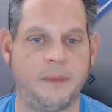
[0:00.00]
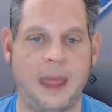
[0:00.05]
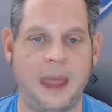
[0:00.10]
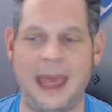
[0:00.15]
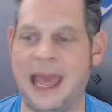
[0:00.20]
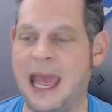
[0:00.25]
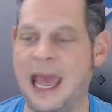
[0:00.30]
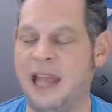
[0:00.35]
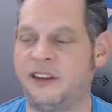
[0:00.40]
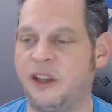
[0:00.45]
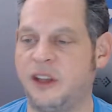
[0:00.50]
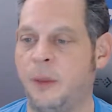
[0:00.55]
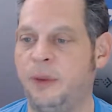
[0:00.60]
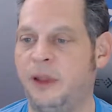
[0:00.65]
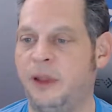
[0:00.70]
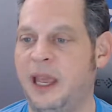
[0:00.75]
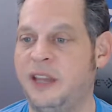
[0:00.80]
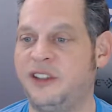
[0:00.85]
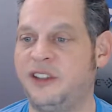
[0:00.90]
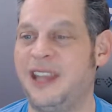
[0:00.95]
as a
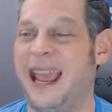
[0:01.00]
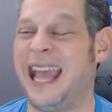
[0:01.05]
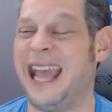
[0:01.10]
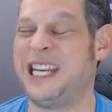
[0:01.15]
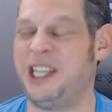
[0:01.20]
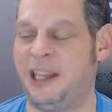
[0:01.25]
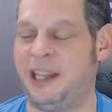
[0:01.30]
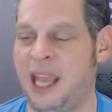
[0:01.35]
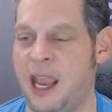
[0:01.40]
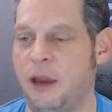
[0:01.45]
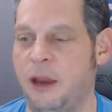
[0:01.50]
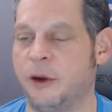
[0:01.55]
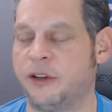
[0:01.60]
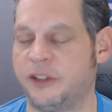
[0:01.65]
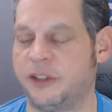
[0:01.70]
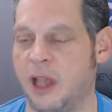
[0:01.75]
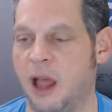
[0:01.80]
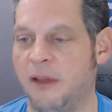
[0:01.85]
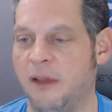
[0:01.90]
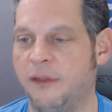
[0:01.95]
place to educate
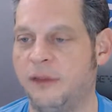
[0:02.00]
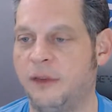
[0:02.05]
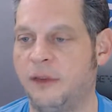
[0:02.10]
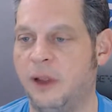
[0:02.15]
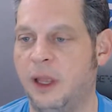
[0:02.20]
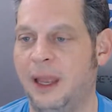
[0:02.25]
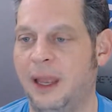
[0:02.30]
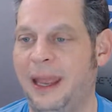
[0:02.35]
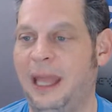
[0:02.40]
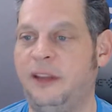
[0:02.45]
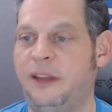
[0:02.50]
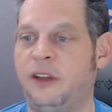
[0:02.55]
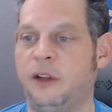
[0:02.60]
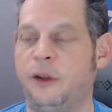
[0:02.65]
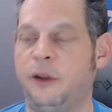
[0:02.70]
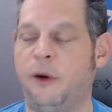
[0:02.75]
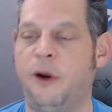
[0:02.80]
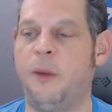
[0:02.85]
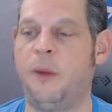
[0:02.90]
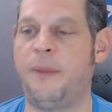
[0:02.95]
yourself and to
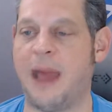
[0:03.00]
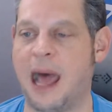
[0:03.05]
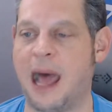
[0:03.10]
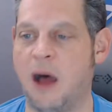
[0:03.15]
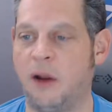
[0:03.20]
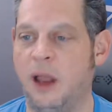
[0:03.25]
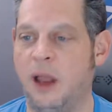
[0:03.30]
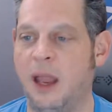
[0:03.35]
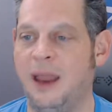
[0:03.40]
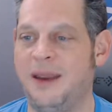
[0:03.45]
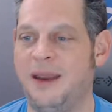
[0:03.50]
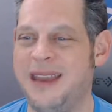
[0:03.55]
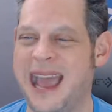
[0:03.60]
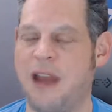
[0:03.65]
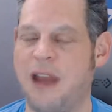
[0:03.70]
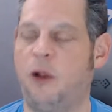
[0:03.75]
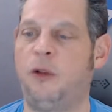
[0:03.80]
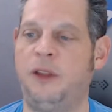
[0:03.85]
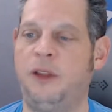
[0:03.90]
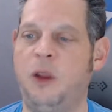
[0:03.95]
learn about not
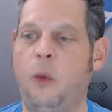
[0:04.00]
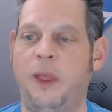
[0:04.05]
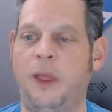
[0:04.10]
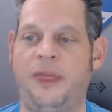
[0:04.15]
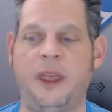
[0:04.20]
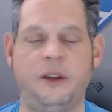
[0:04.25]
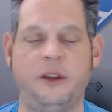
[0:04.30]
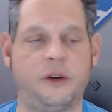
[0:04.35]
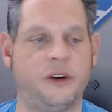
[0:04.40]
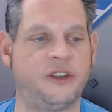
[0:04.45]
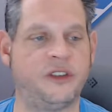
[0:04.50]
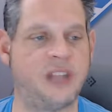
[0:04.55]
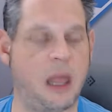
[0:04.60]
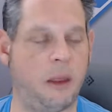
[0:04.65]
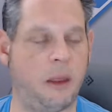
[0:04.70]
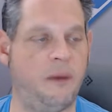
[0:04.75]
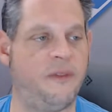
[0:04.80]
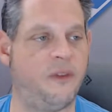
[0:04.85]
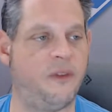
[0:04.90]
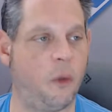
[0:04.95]
only what things are
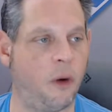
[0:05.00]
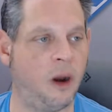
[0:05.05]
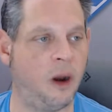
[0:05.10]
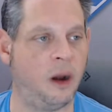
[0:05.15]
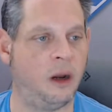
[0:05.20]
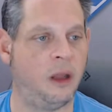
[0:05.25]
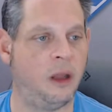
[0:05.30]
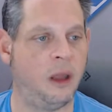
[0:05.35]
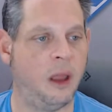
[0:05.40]
selling for,